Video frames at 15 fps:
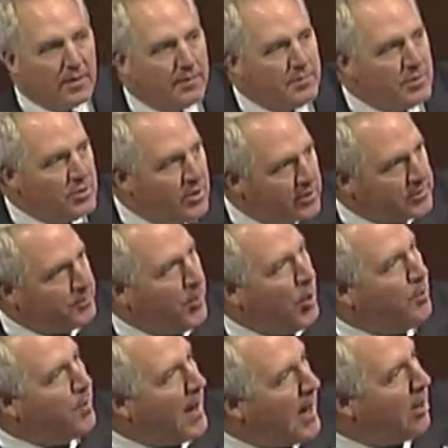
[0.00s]

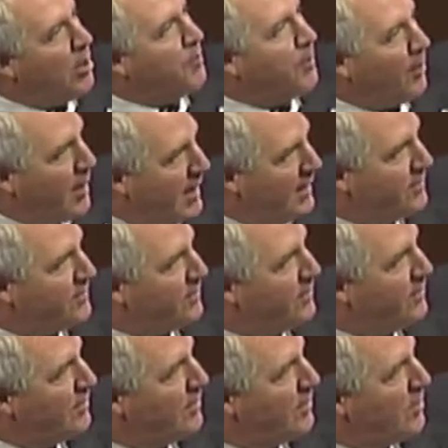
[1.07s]
municipal power plants
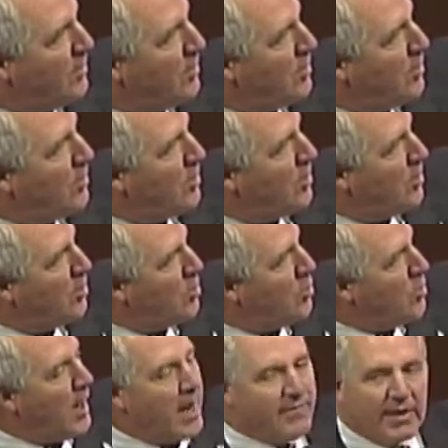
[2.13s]

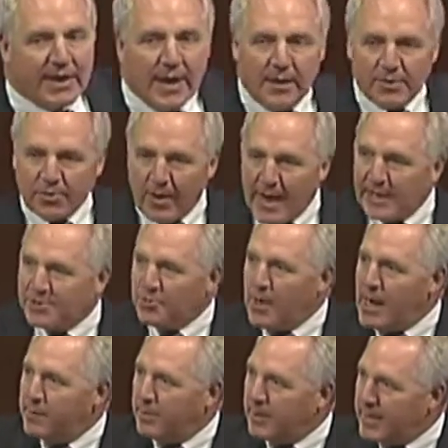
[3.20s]
who have a contractual
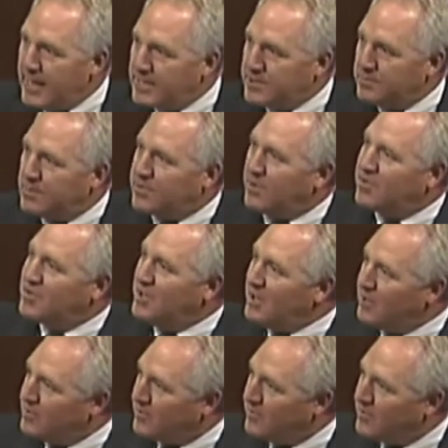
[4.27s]
obligation with their
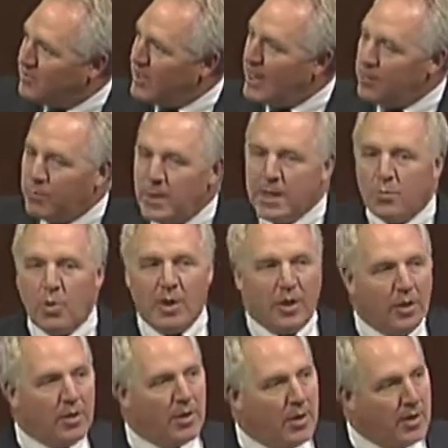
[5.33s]
citizens saying, we
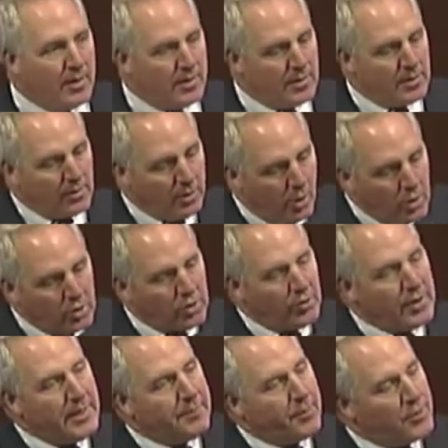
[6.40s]
will
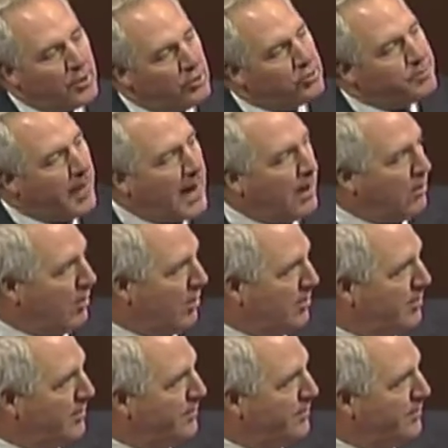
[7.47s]
locally produce power.